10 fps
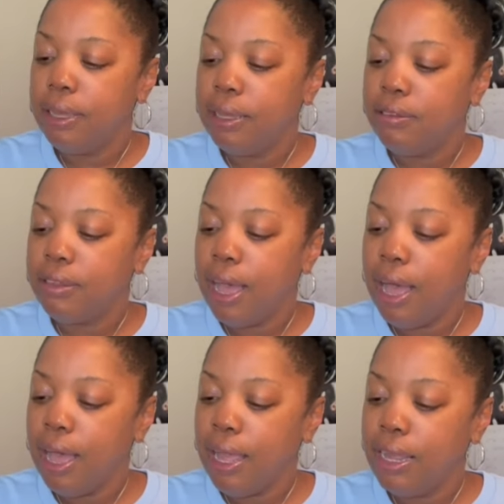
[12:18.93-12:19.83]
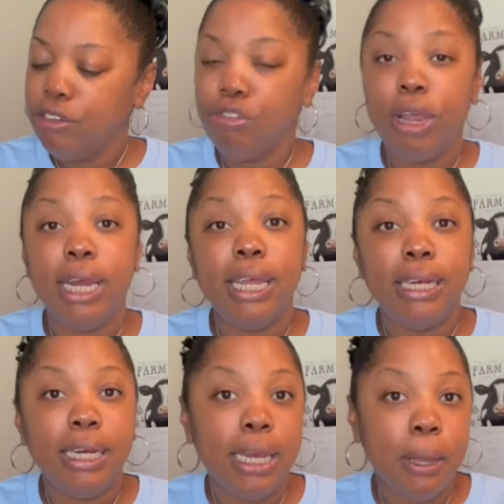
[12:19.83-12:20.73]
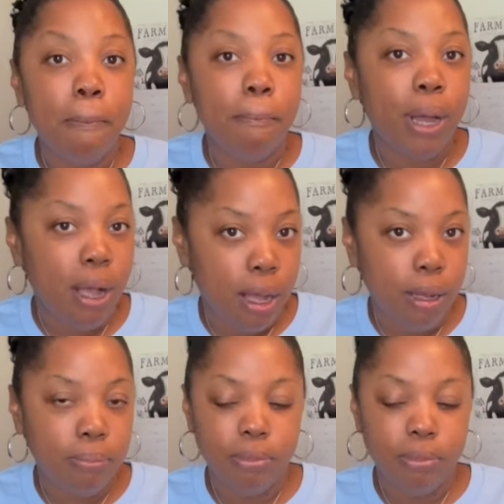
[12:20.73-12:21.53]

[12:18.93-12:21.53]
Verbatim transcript: It's a hydrating lip balm.